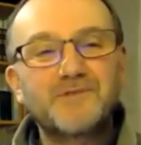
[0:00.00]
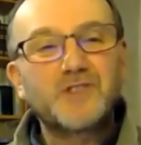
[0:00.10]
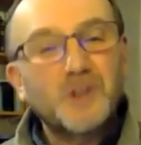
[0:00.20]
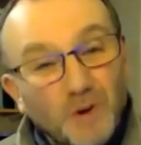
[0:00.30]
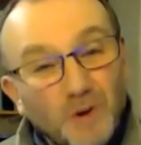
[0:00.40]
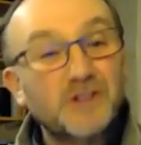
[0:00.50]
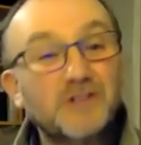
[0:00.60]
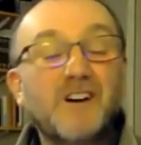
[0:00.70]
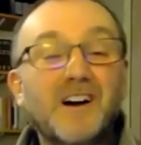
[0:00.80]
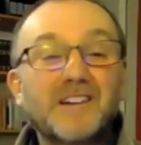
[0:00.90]
Do you want to
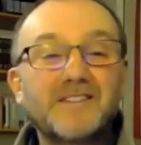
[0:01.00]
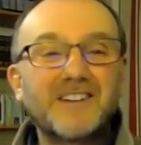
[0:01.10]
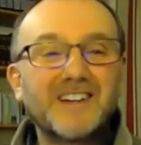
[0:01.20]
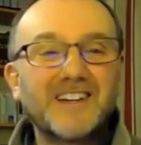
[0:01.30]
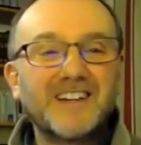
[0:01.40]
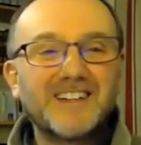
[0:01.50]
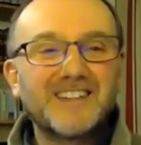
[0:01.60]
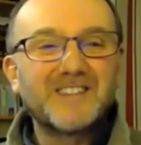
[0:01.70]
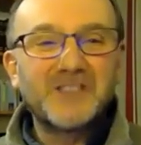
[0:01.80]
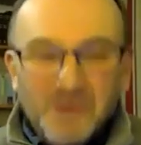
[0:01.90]
thrive?
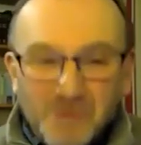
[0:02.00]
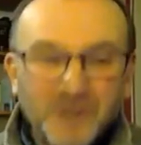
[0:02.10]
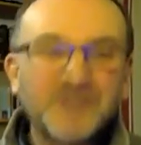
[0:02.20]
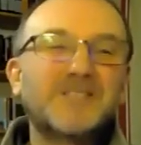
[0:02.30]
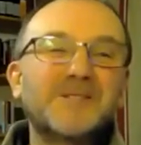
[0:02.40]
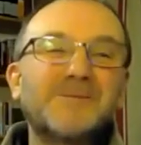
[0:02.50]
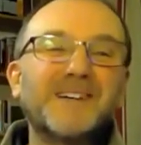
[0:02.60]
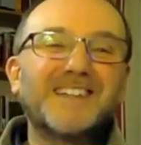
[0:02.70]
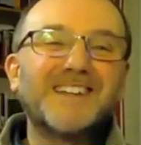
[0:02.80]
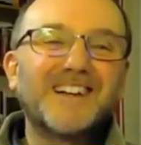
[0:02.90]
Do you want to
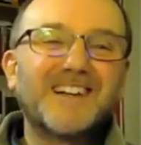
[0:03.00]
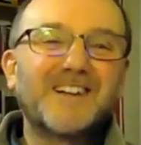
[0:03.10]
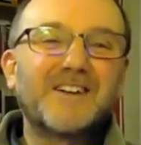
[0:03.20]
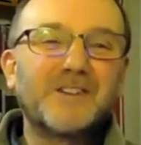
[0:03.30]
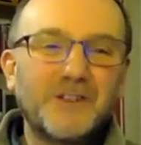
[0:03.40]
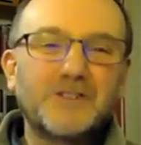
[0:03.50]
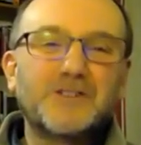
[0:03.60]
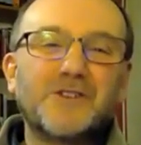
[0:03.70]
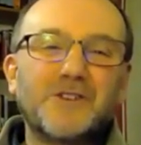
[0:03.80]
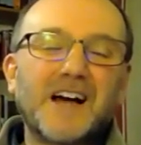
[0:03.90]
be
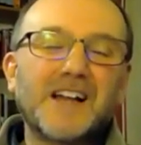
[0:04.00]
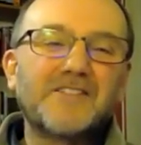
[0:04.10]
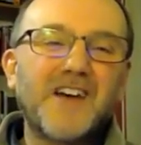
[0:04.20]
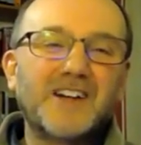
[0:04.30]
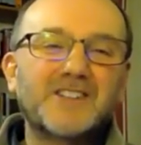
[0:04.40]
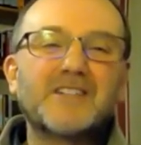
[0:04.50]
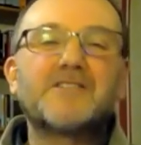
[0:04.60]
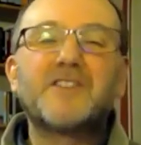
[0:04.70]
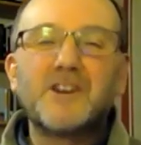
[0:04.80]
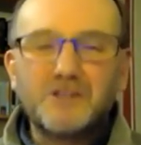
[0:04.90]
useful and effective,
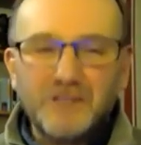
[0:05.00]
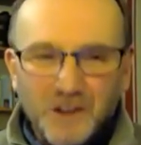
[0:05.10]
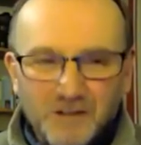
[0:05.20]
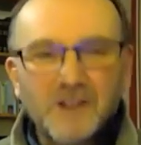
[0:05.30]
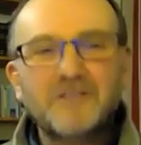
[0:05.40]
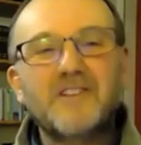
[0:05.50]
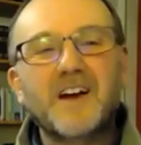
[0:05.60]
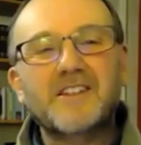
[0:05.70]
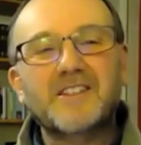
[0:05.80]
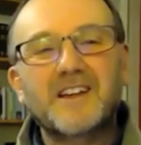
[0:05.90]
furthering your own
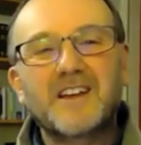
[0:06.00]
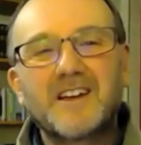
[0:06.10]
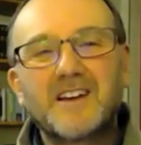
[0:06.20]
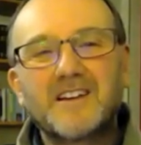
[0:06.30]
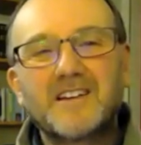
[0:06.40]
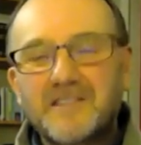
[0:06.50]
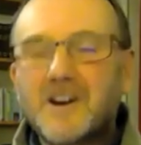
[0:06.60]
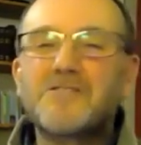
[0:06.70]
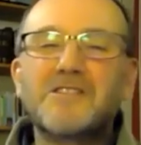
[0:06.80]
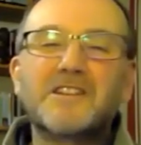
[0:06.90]
faith,
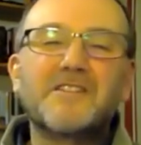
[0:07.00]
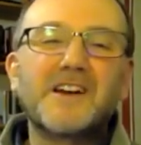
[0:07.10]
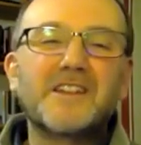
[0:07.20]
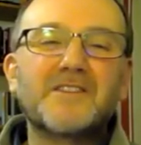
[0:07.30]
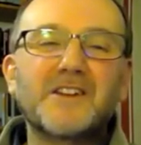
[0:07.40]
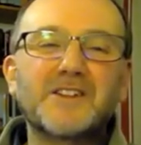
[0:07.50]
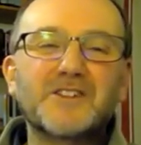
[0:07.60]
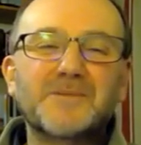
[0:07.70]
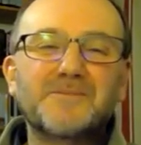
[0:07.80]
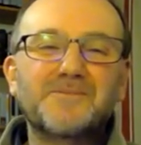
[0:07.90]
furthering the faith of
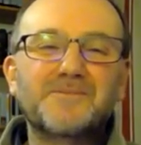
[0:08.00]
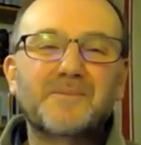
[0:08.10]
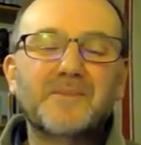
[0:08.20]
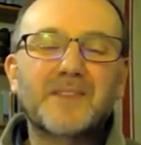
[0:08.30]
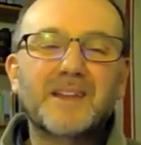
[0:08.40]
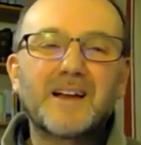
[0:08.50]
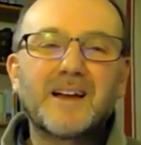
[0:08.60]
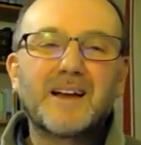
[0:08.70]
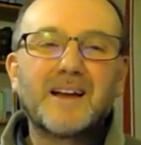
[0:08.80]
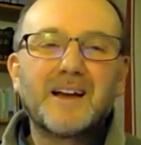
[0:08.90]
others?
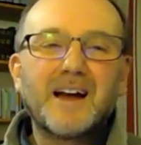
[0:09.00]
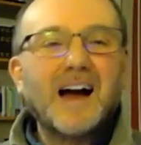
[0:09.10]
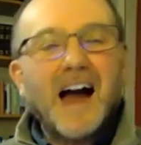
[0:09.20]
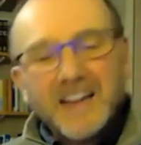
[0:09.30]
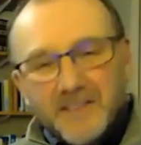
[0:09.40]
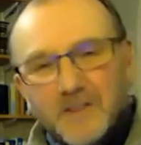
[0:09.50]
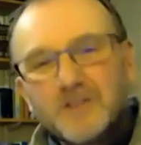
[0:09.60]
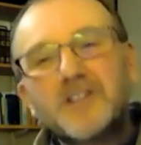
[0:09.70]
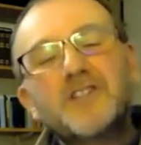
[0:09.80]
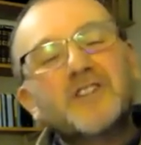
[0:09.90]
And if you
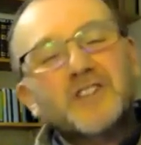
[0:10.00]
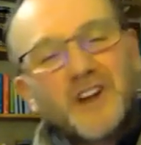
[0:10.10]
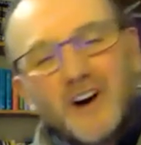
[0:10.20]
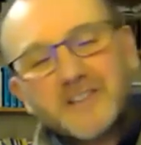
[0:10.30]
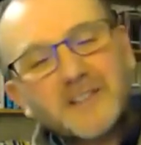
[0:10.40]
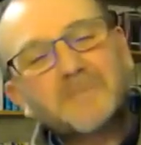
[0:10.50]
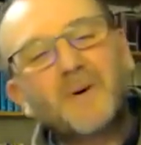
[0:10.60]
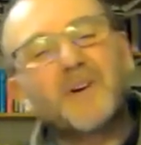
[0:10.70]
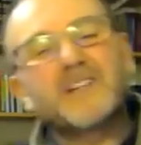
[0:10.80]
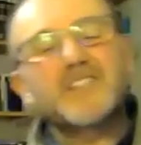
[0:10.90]
do, the starting
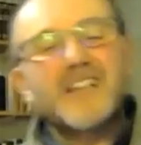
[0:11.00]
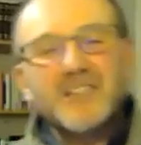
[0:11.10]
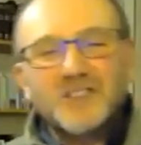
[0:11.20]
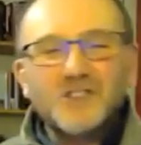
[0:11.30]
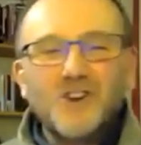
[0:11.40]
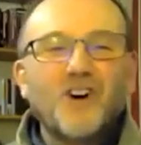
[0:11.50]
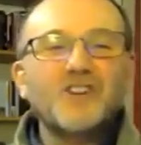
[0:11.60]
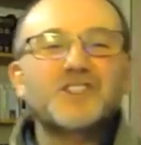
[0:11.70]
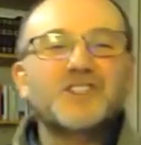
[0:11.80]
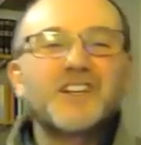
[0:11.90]
point is
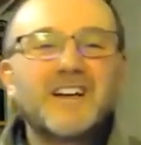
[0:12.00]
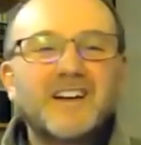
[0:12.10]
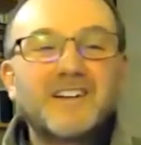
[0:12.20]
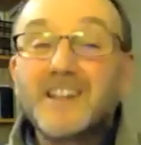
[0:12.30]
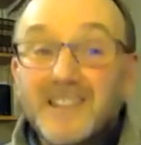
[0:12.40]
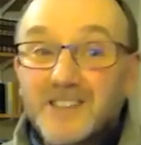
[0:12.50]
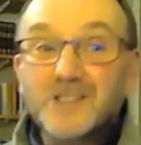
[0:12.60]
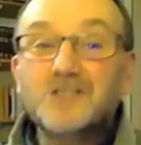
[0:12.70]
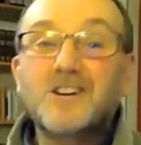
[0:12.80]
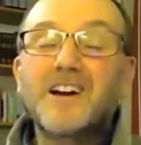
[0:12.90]
not you need
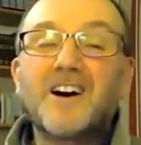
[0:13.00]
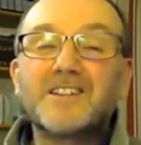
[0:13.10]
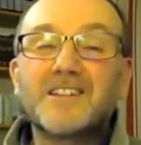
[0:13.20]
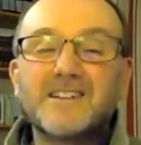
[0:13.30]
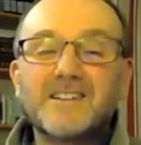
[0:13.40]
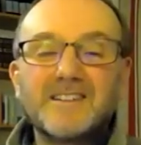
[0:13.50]
to try harder.